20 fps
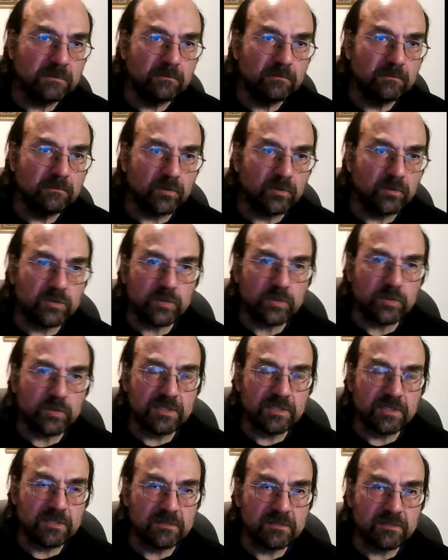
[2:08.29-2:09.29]
more than 20
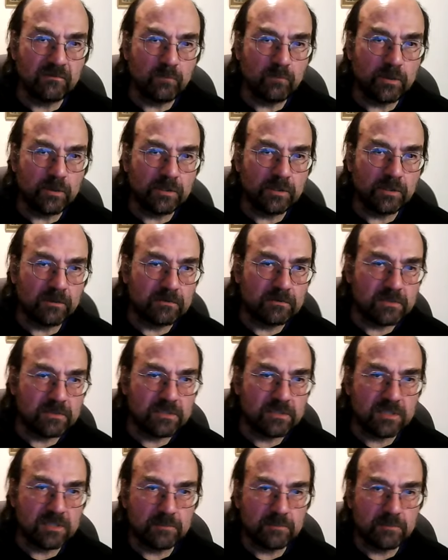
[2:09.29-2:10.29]
years of work on the
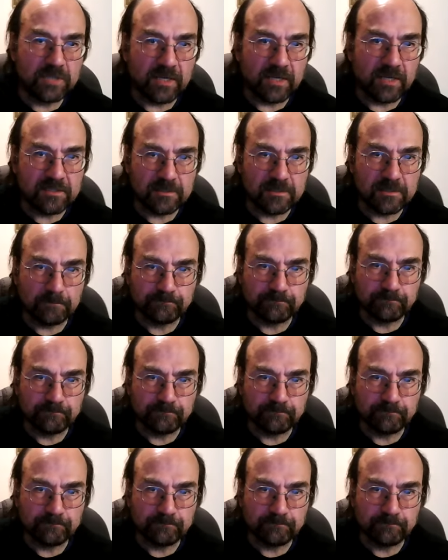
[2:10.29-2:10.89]
subject.